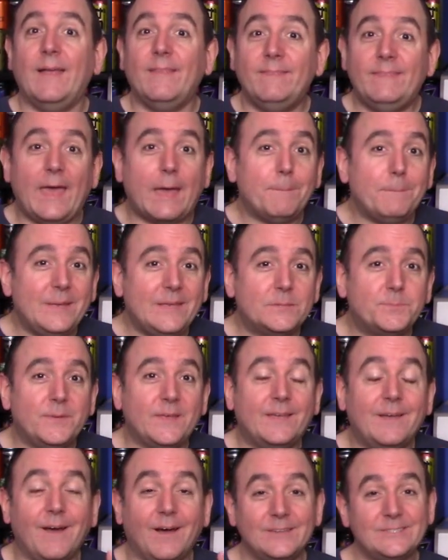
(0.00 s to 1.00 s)
That means
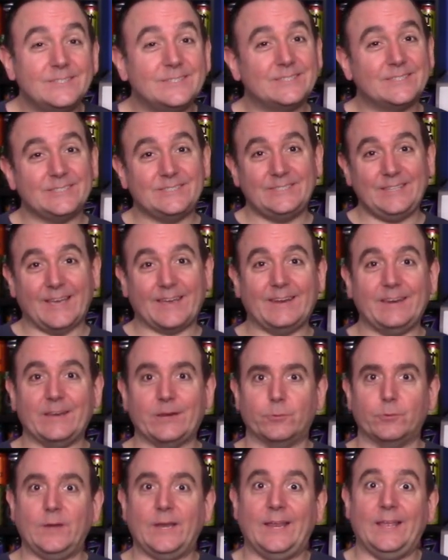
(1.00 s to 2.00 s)
because it's the second
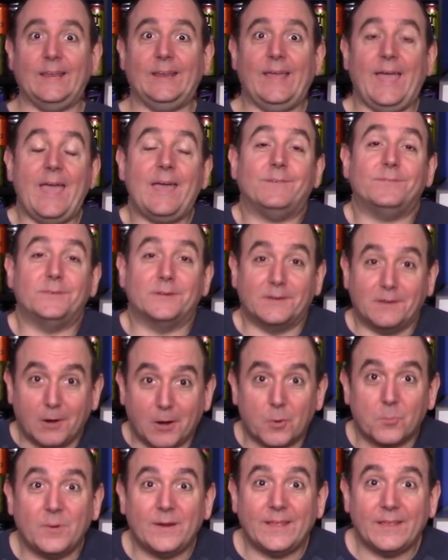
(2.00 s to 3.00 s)
ingredient after
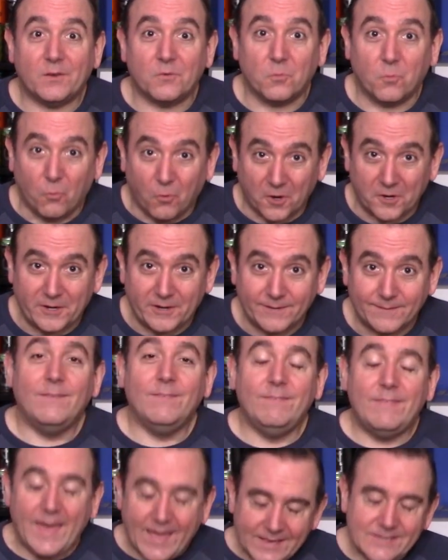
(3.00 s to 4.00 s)
carbonated water,
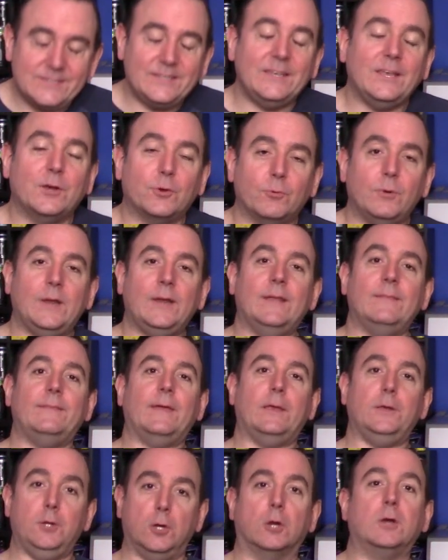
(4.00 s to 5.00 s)
that is the ingredient
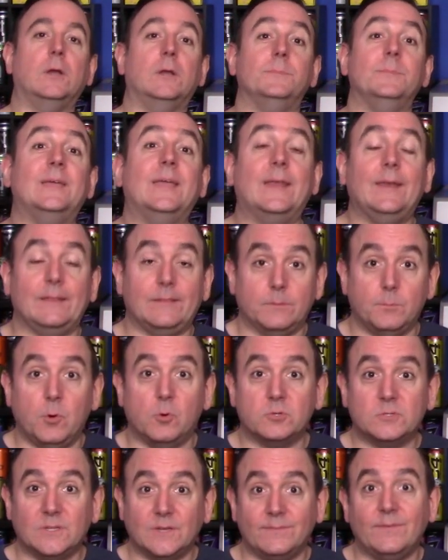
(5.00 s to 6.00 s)
that you're going to be getting the
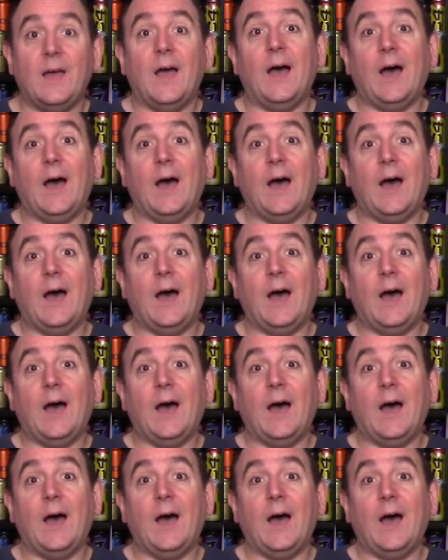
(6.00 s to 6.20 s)
most of